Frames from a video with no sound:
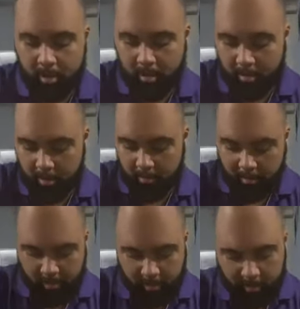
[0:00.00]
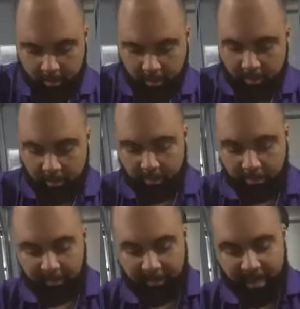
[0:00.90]
And then
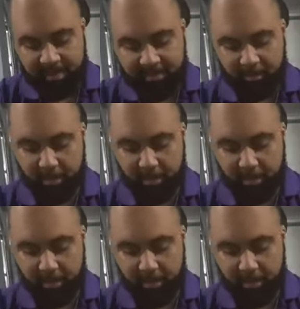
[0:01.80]
the last